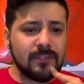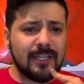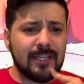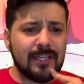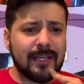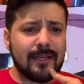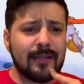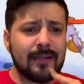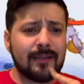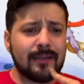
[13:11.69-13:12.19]

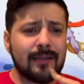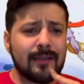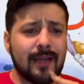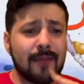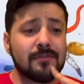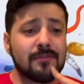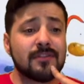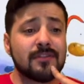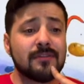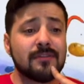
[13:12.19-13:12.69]
And it
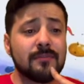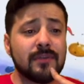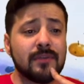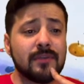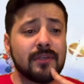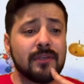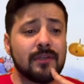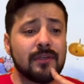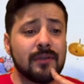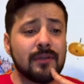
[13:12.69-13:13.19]
happens to
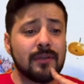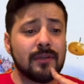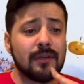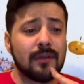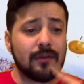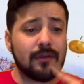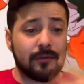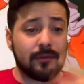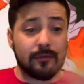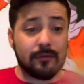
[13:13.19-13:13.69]
be
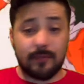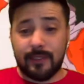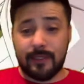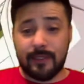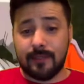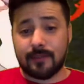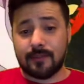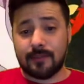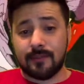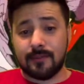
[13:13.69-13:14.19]
another
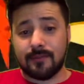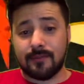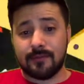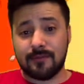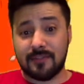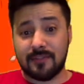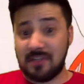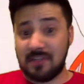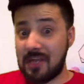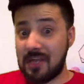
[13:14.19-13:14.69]
leader.
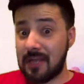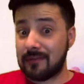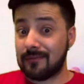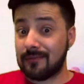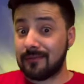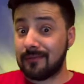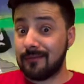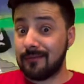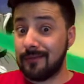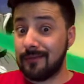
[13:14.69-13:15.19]
Look at that,
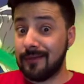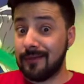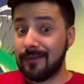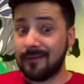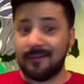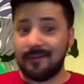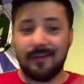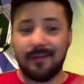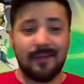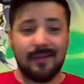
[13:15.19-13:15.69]
another leader.
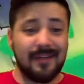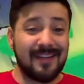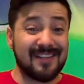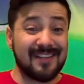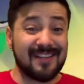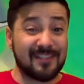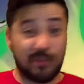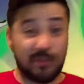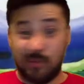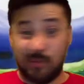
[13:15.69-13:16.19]

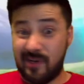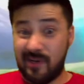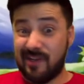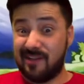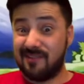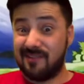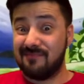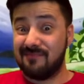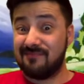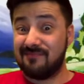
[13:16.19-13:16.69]
And it's
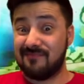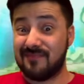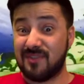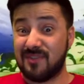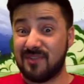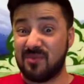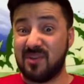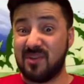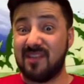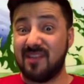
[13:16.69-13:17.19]
green. It's a
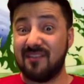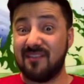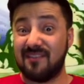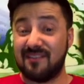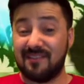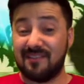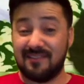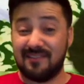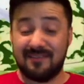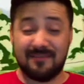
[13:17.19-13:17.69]
green
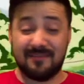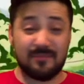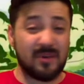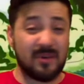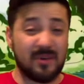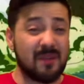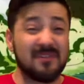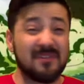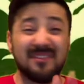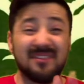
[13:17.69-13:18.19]
leader.
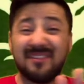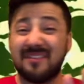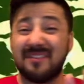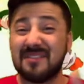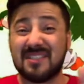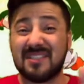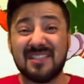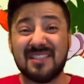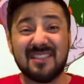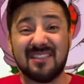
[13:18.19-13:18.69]
Probably don't need to
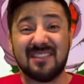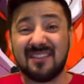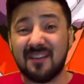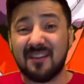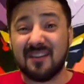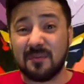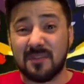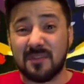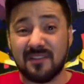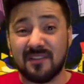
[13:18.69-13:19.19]
see this
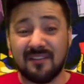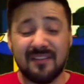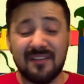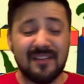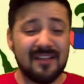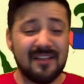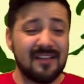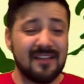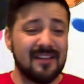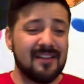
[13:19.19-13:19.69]
coming.
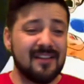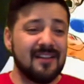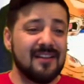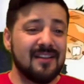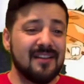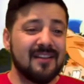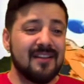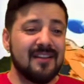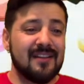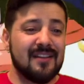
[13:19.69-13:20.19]

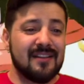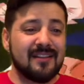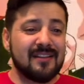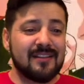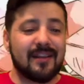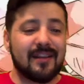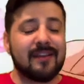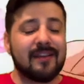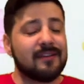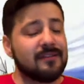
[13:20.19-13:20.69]

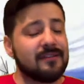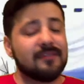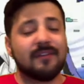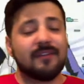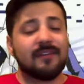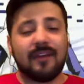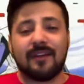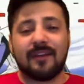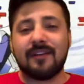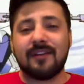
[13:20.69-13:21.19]
Yeah, you do.
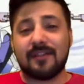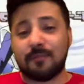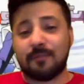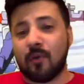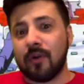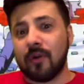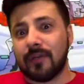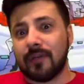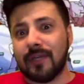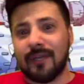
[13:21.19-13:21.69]
Yeah, it's
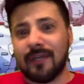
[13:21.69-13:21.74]
Broly.